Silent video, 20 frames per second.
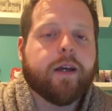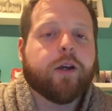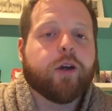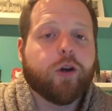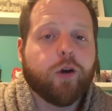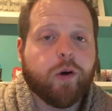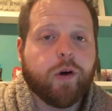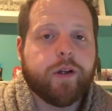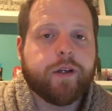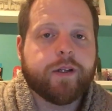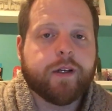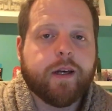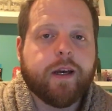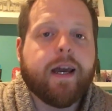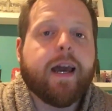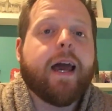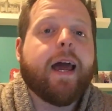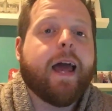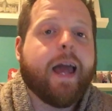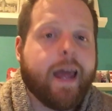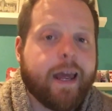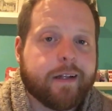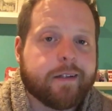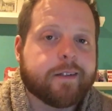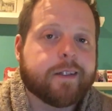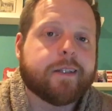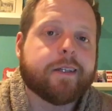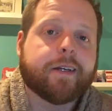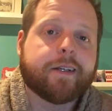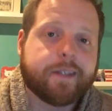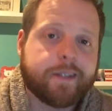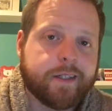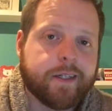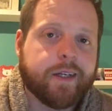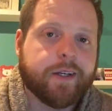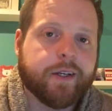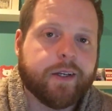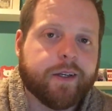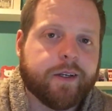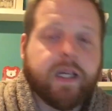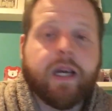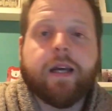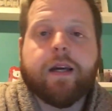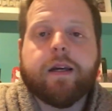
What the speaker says: Could and succeeded.